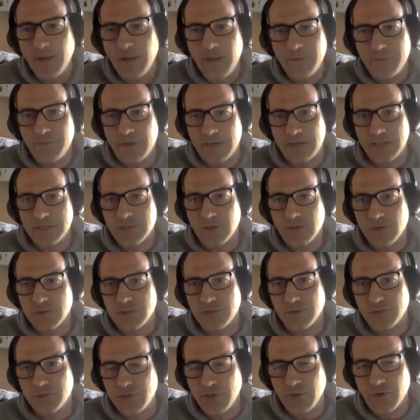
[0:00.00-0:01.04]
that is
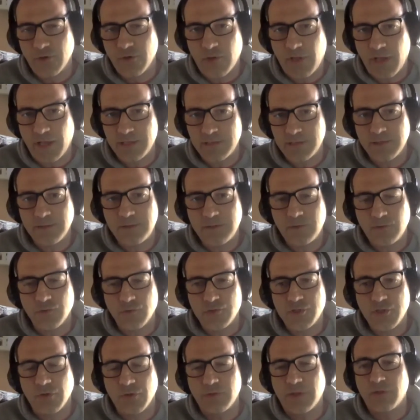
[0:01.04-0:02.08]
also geolocated to
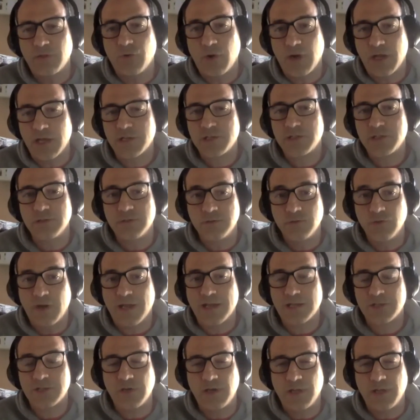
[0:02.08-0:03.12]
show that you're
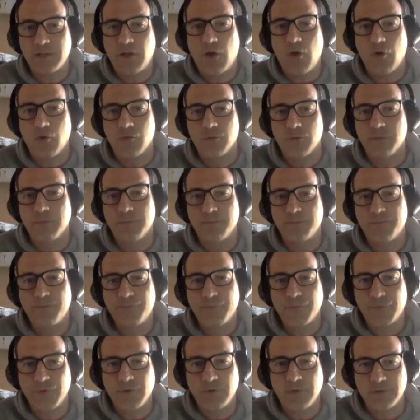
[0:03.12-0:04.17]
actually at home,
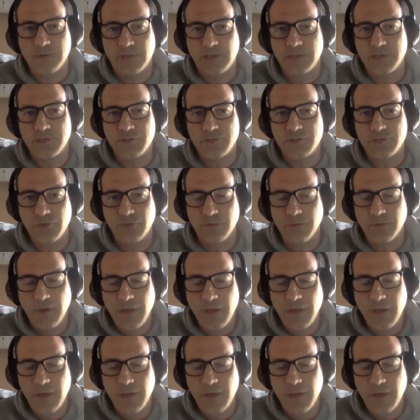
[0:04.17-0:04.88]
you know, and that is you.